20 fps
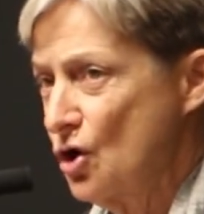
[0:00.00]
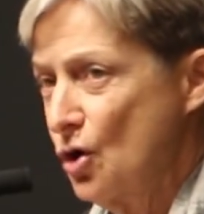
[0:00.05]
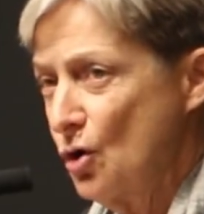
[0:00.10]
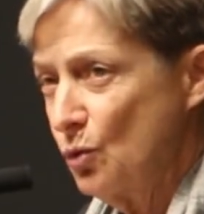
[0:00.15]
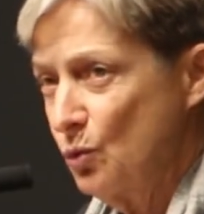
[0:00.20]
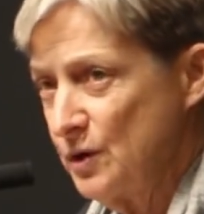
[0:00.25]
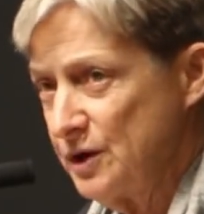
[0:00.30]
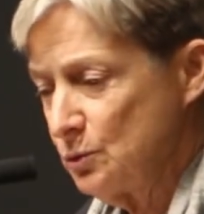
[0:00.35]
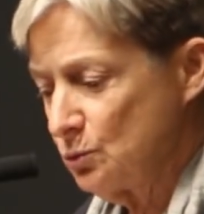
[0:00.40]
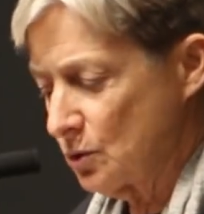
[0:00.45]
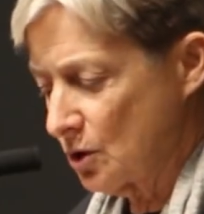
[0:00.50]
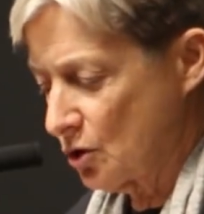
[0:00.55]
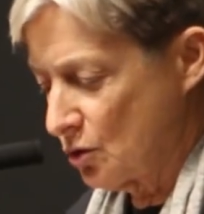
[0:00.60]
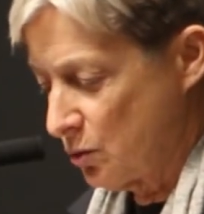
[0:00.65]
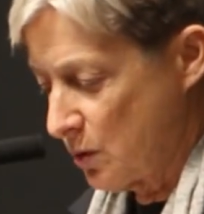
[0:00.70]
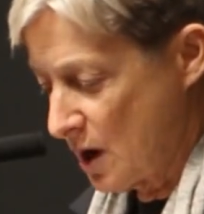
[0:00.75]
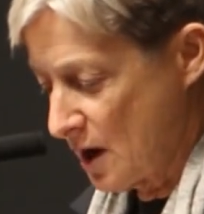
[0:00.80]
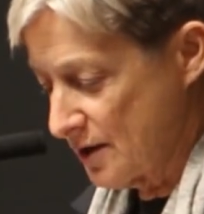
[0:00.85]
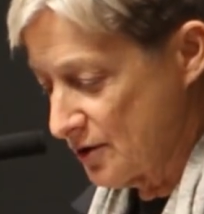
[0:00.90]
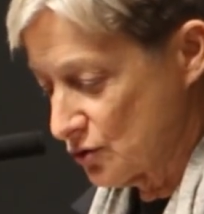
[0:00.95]
we
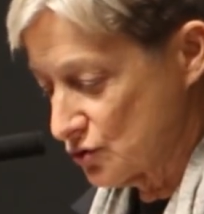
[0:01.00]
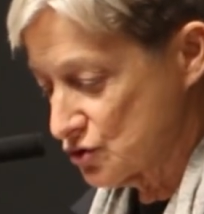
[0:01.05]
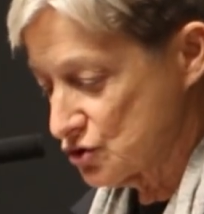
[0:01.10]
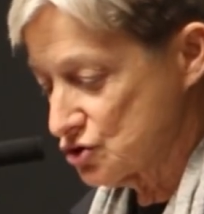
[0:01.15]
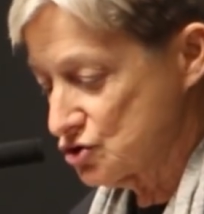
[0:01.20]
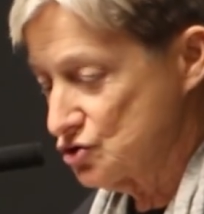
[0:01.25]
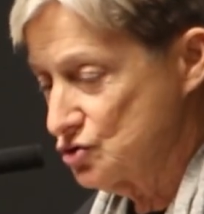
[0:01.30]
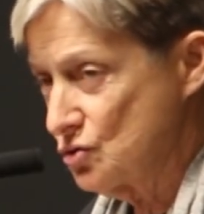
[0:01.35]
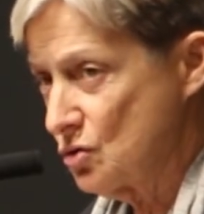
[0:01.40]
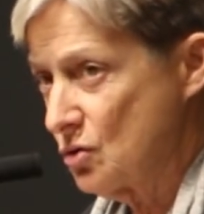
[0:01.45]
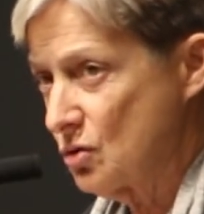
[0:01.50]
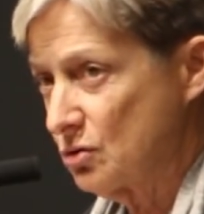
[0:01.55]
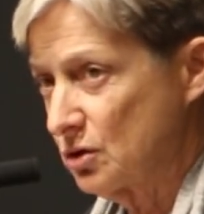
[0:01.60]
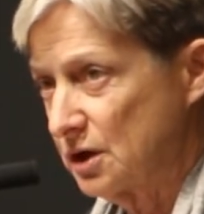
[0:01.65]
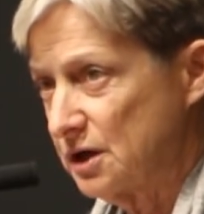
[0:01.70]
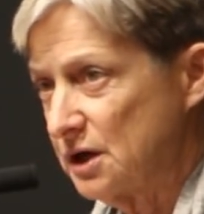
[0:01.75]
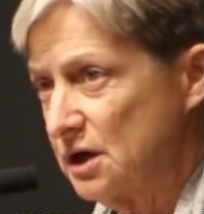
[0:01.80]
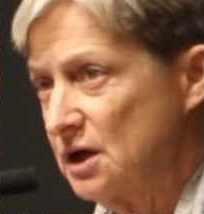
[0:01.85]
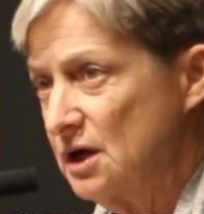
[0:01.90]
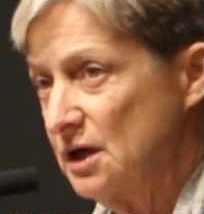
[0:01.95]
require
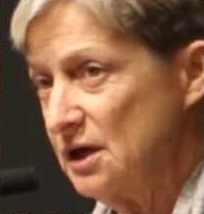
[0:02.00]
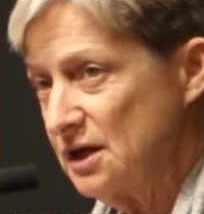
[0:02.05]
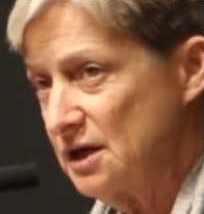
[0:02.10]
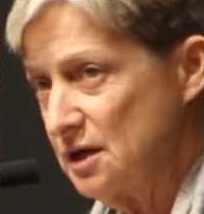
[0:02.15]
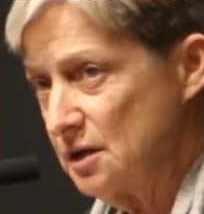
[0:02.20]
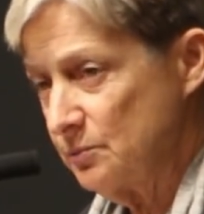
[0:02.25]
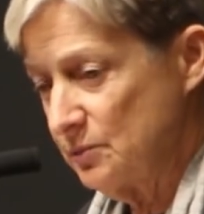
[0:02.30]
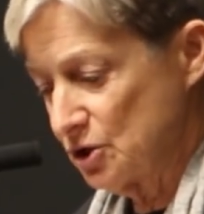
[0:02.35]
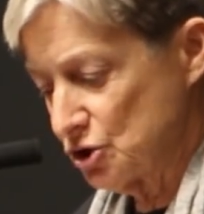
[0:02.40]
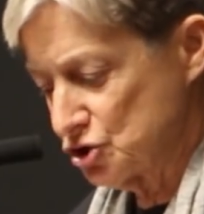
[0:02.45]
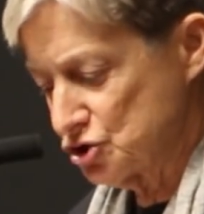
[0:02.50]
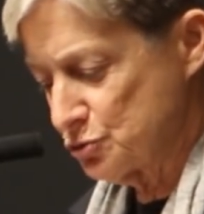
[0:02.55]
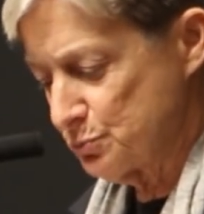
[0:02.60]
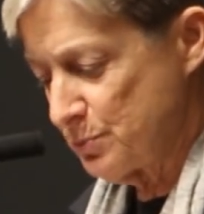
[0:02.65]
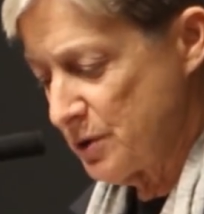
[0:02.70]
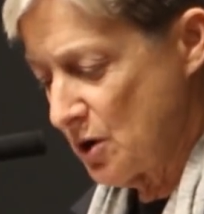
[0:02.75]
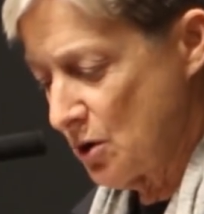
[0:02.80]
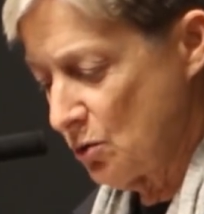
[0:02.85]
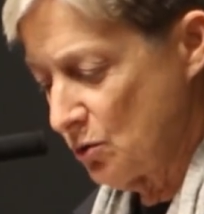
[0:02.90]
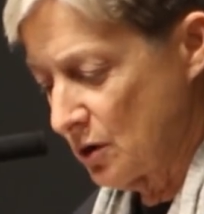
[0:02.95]
story, image,
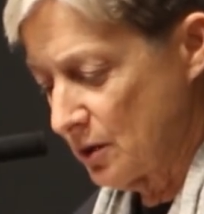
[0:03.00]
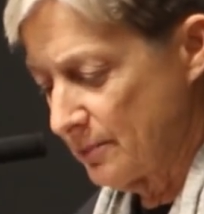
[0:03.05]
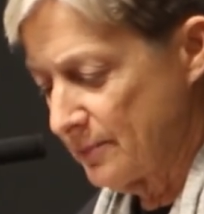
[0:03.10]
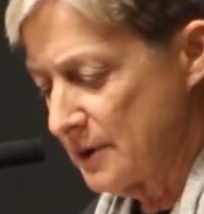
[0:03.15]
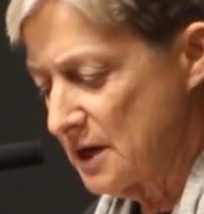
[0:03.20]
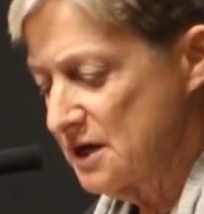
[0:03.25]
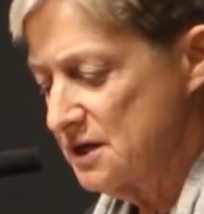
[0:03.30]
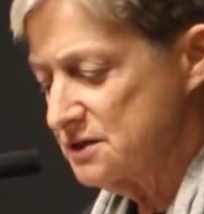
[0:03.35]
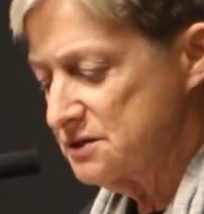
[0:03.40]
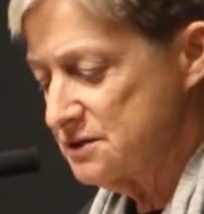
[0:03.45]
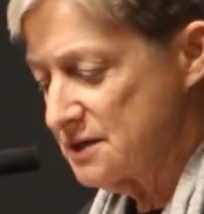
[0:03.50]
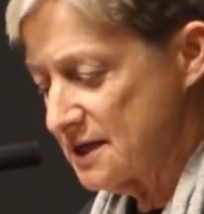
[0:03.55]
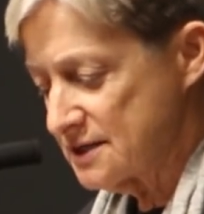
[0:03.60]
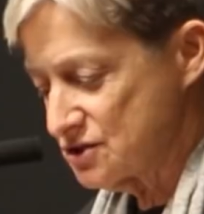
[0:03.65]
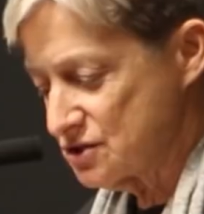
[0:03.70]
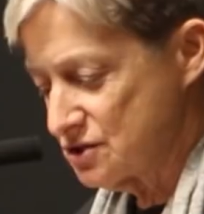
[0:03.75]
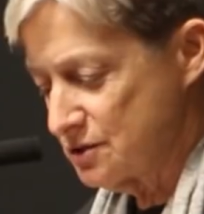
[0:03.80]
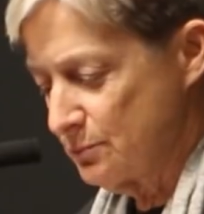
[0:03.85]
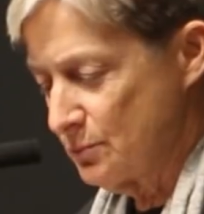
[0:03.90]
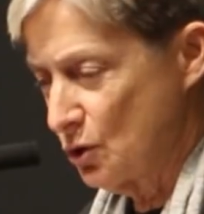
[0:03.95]
poem,
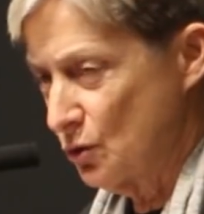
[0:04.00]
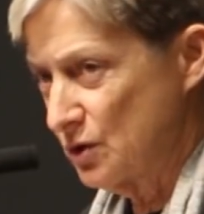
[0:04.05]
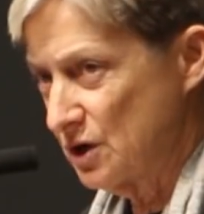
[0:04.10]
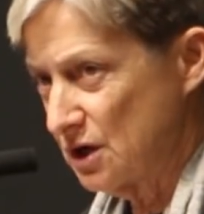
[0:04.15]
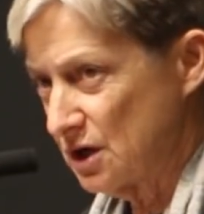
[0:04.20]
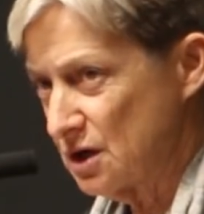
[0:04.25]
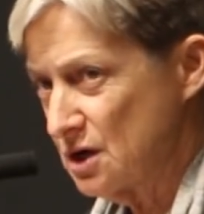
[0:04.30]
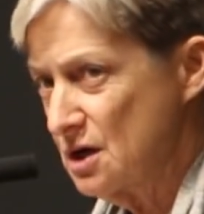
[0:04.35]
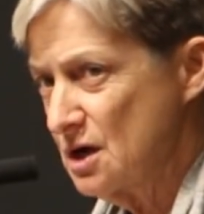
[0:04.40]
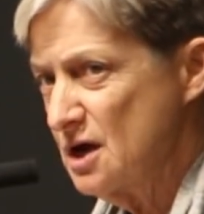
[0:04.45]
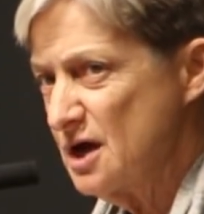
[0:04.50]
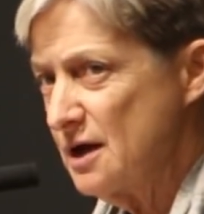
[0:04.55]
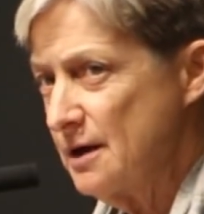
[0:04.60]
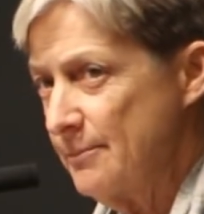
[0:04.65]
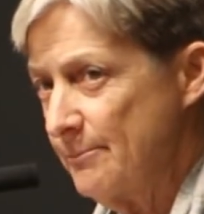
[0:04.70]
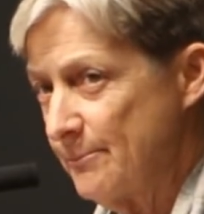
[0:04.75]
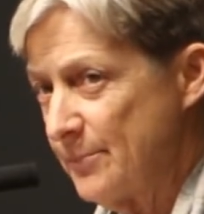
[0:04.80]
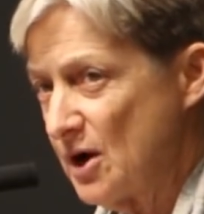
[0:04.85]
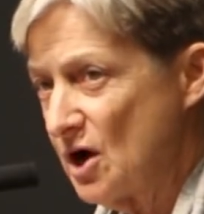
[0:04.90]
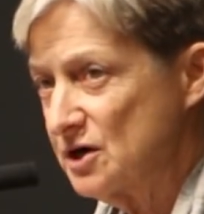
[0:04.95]
testimony,
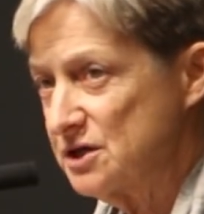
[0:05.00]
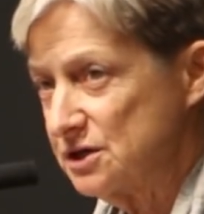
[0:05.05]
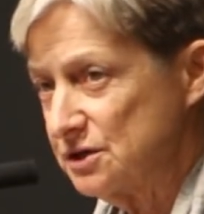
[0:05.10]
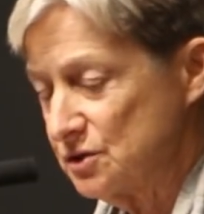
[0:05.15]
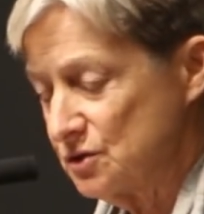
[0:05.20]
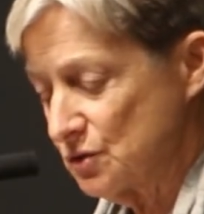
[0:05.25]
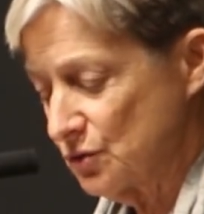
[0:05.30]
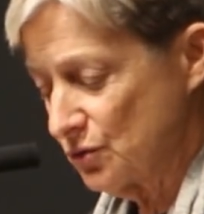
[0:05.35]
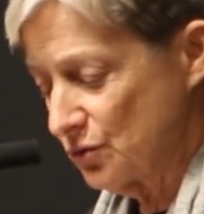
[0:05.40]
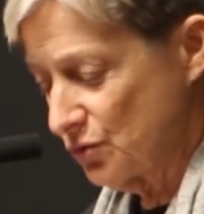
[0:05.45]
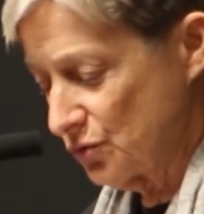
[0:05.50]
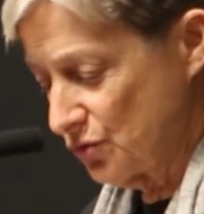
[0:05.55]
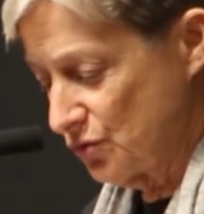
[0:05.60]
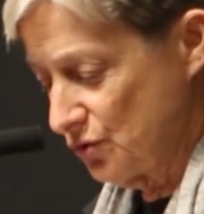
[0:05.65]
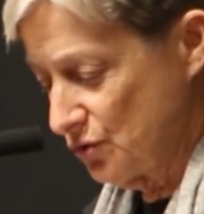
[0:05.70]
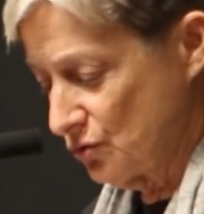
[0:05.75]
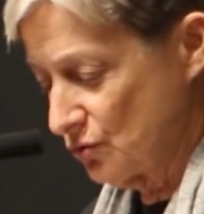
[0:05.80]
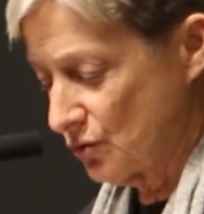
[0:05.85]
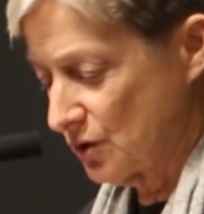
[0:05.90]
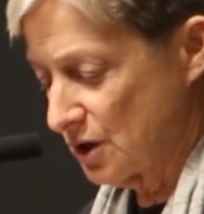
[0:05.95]
embodied
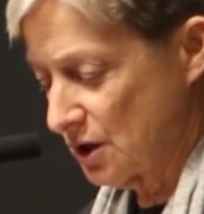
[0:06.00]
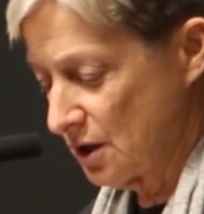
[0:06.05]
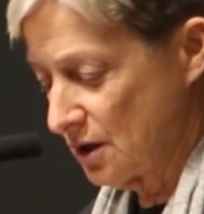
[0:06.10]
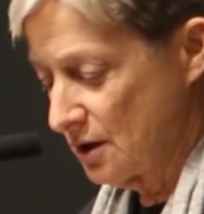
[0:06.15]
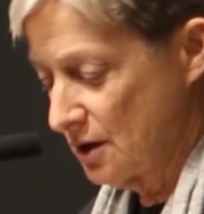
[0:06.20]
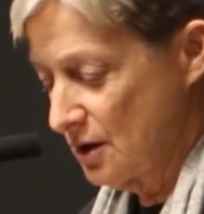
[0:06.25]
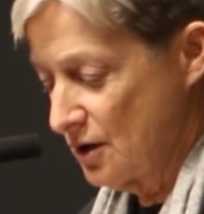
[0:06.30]
theory.